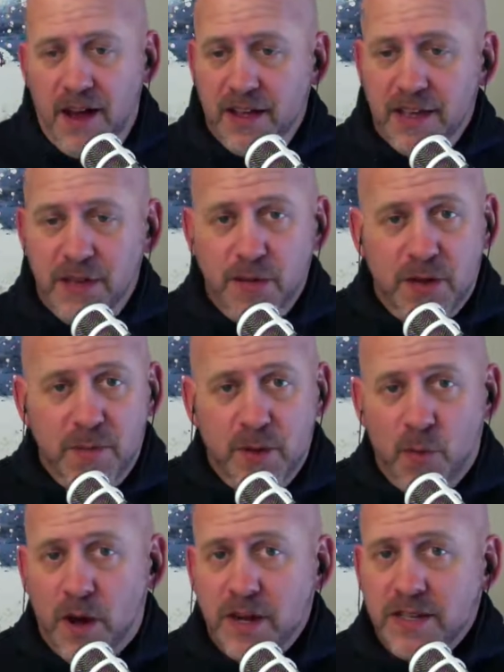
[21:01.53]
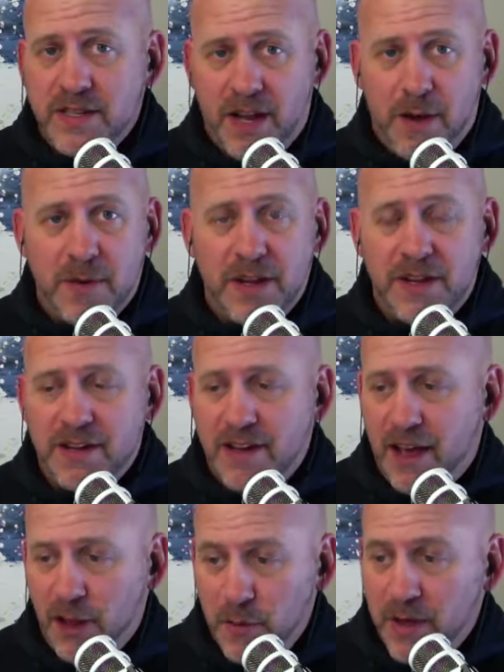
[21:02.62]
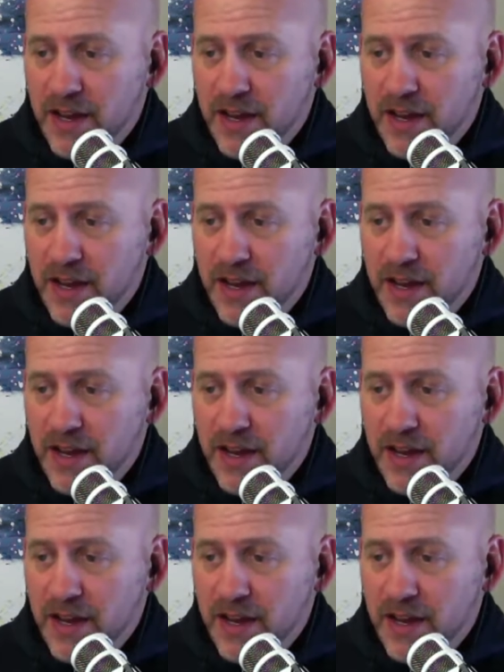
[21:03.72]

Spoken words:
you can be one dominant element